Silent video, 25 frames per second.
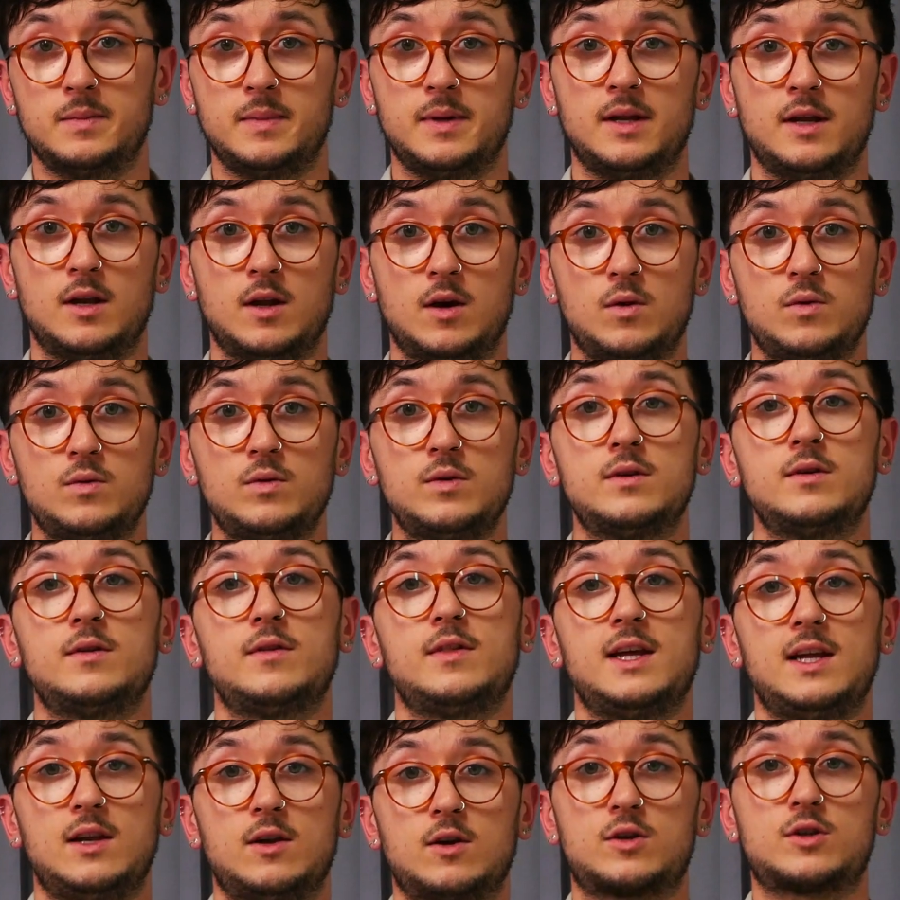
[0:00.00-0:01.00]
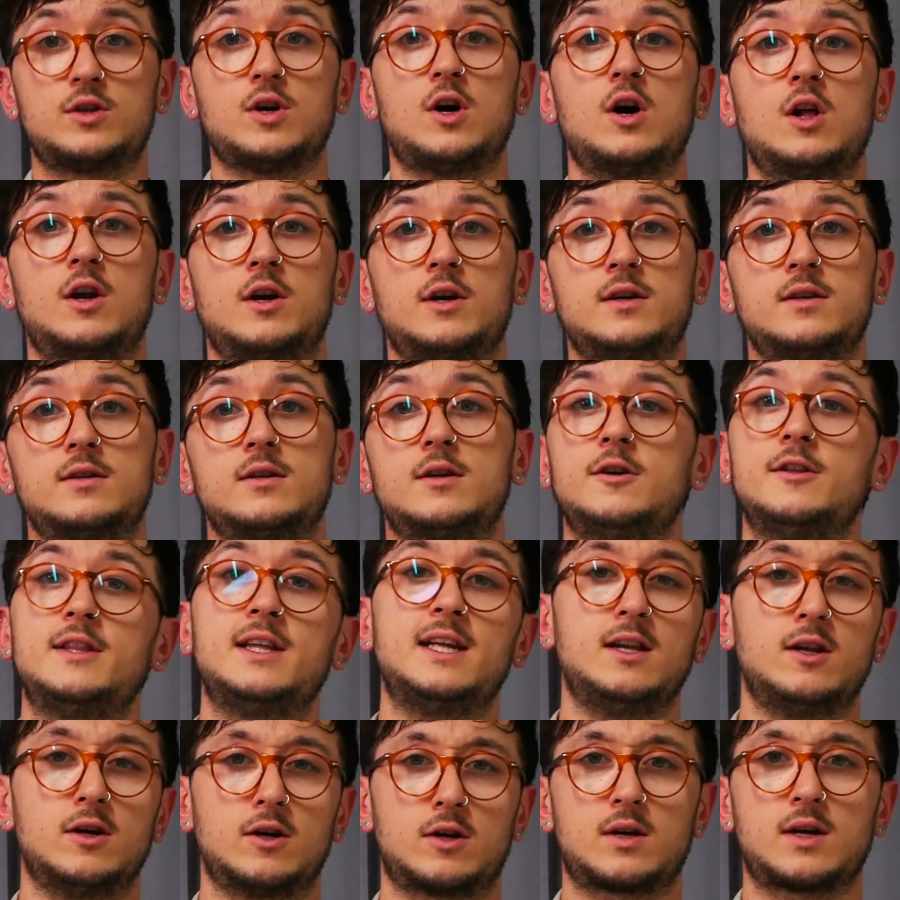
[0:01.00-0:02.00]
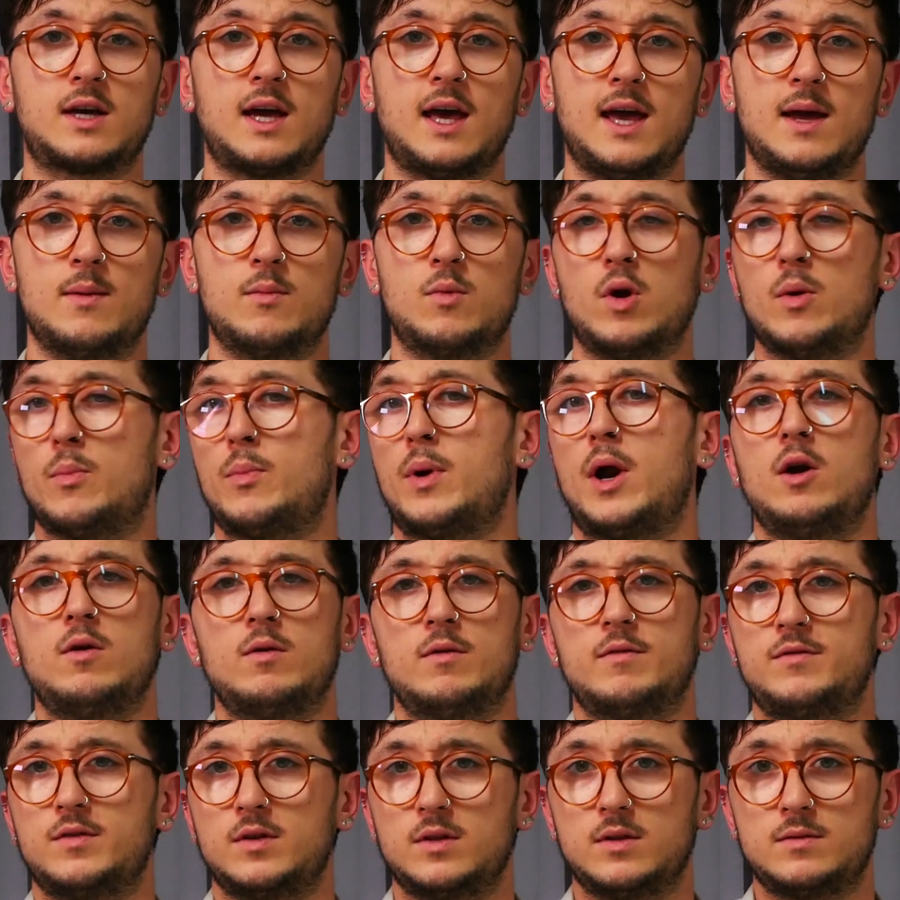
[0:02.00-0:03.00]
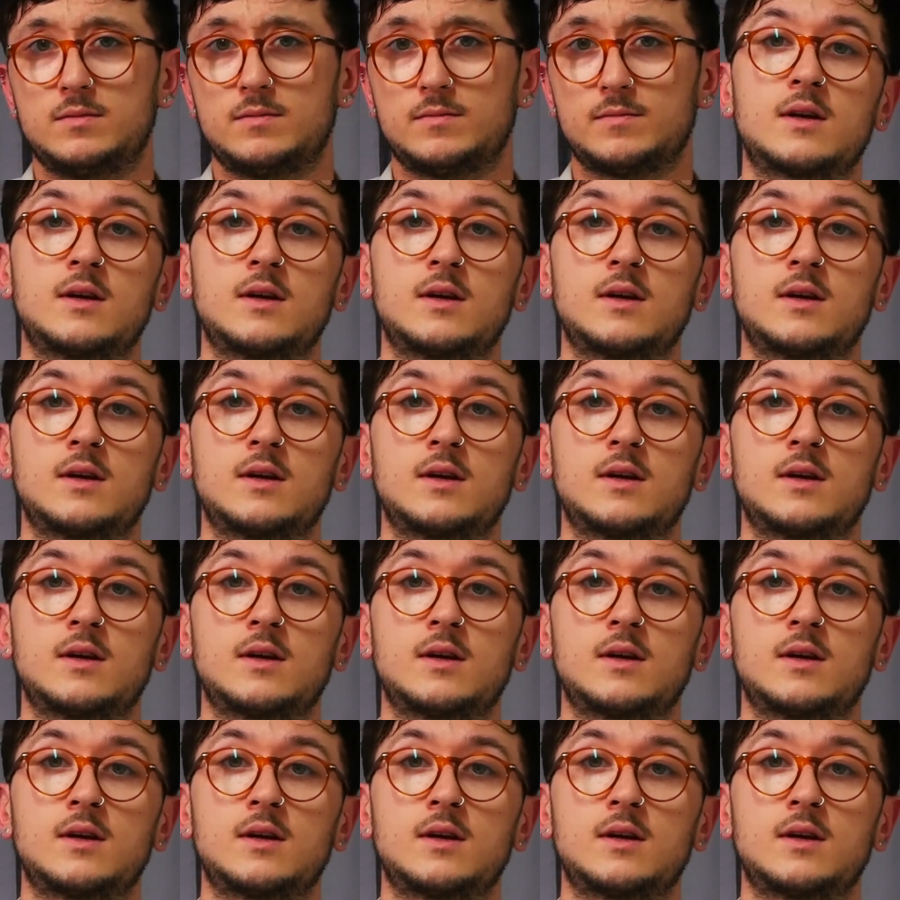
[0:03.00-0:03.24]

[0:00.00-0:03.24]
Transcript: below, they look taller, or they look more powerful.